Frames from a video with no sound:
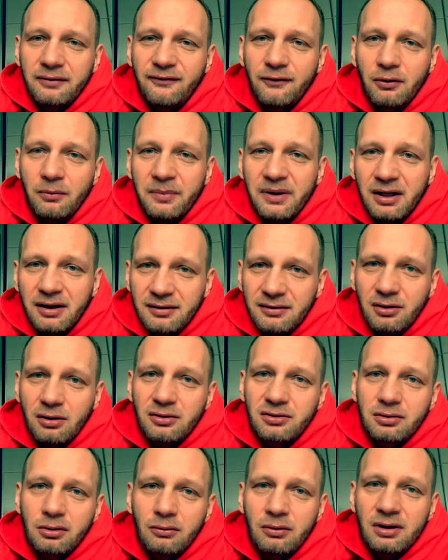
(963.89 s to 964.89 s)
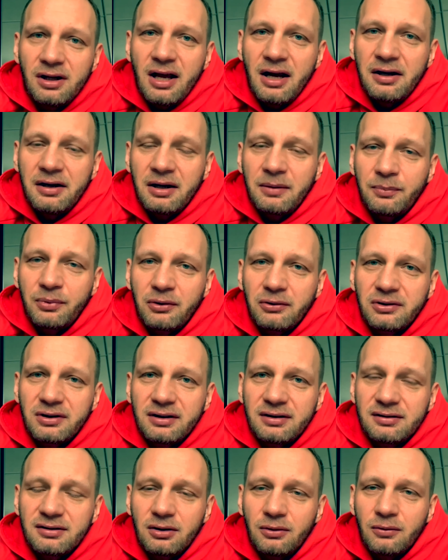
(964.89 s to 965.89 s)
For me, it's also a learning process,
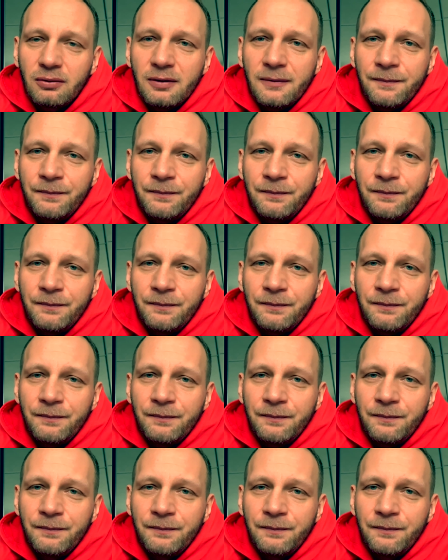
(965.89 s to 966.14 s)
so